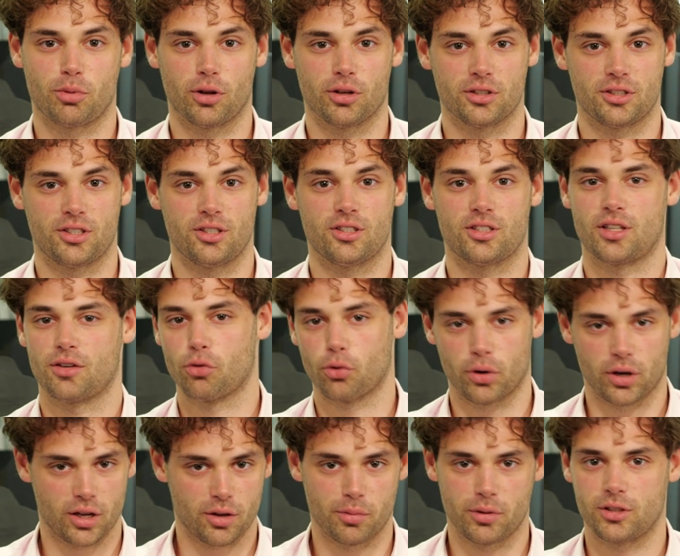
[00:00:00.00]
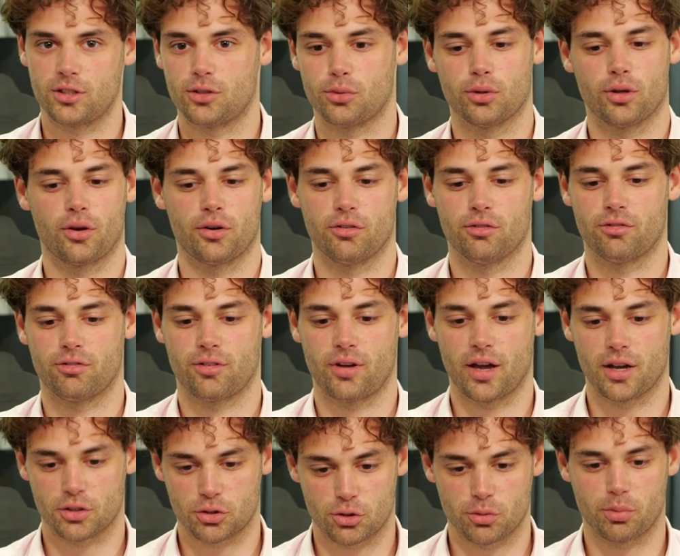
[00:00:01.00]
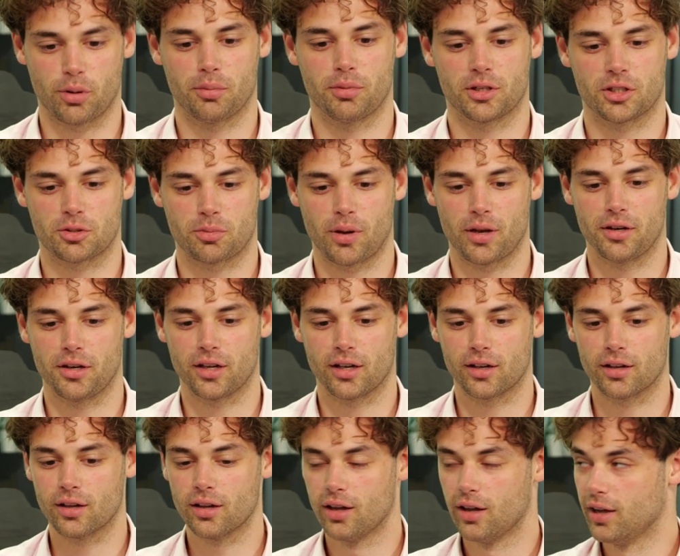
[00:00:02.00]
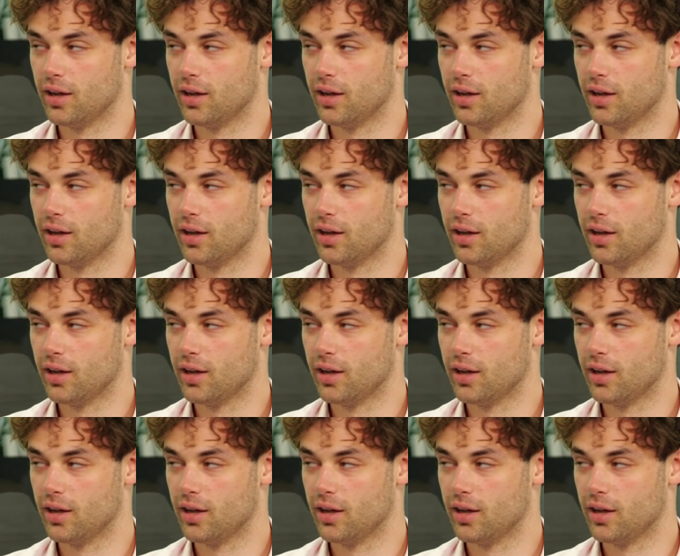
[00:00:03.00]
policies. They've already committed to a lot of extra public spending,